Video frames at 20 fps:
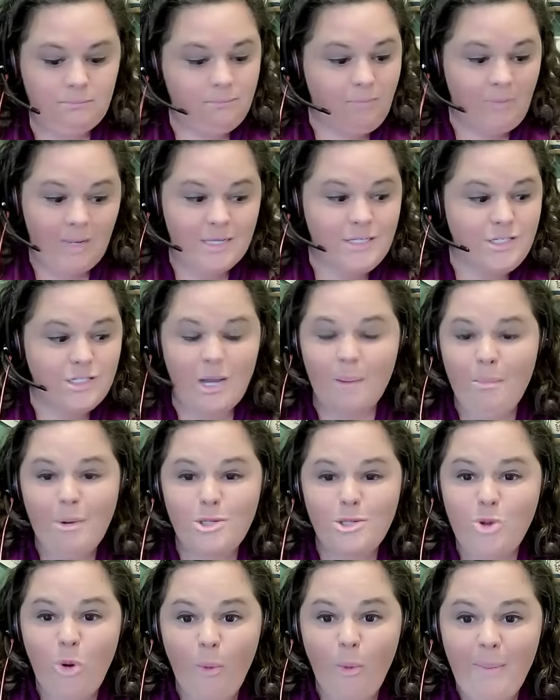someone
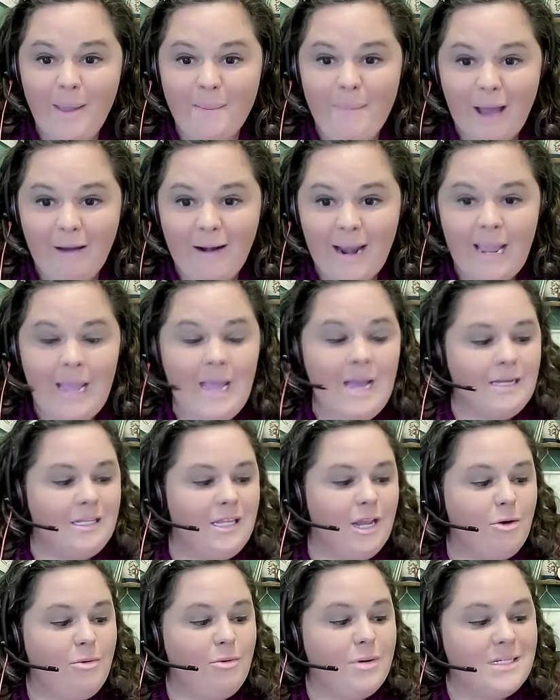told me about it.
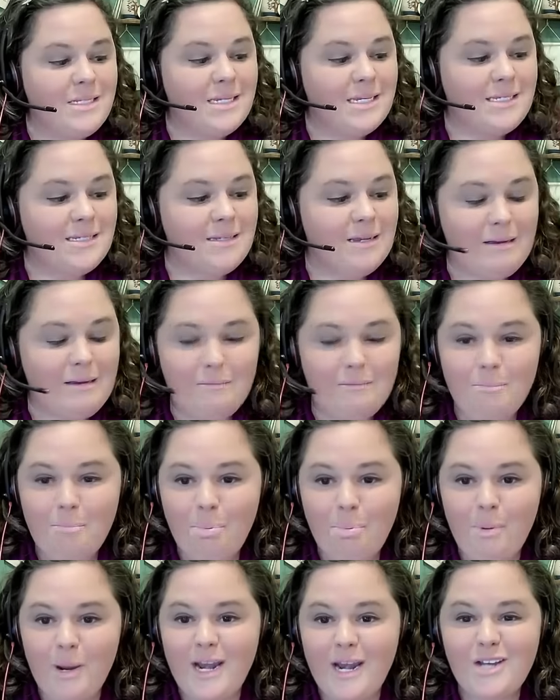There was this
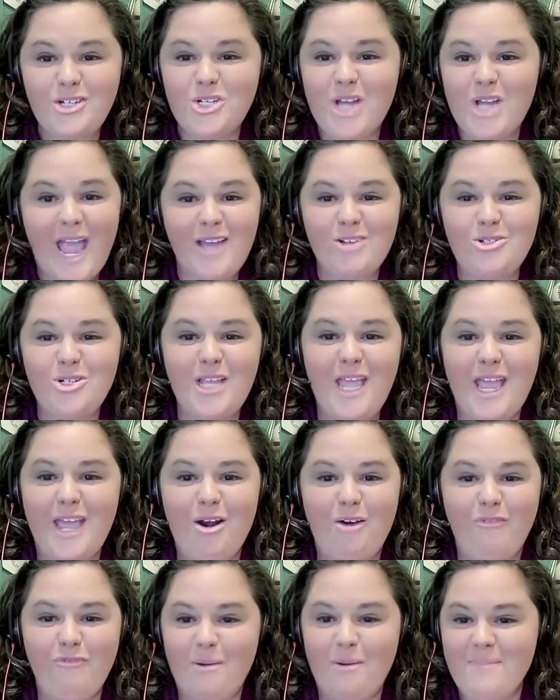British
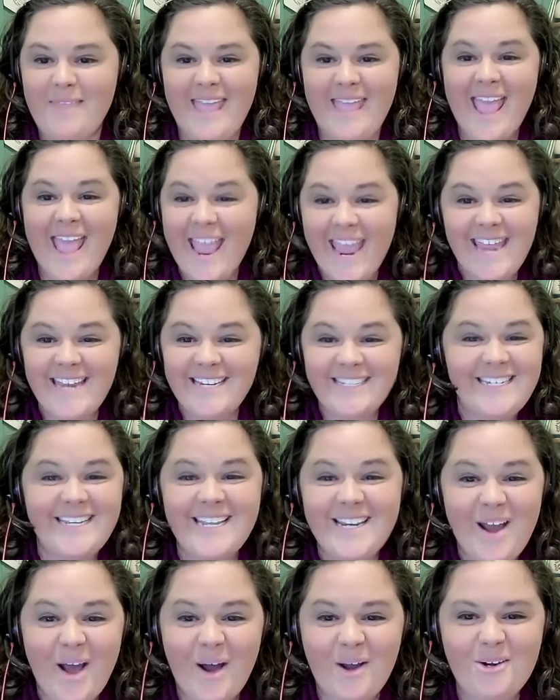educator from the
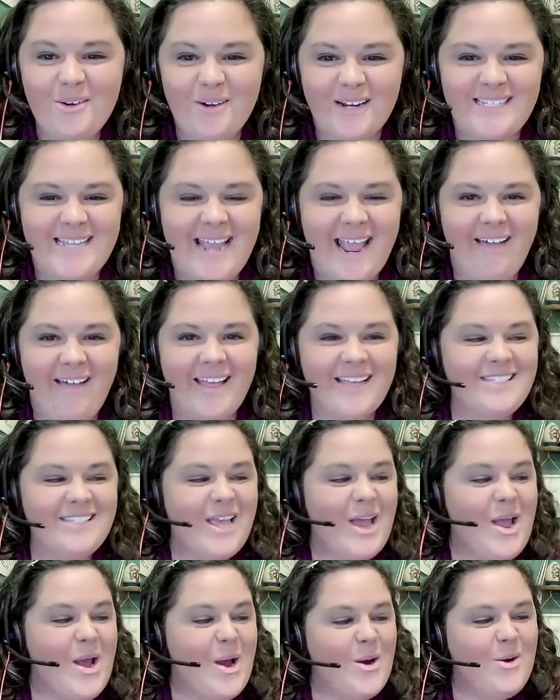1800s, Alex,
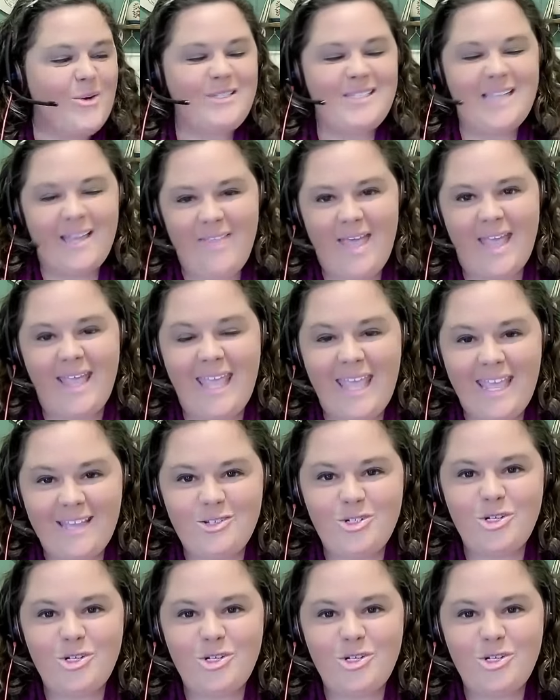who said that kids should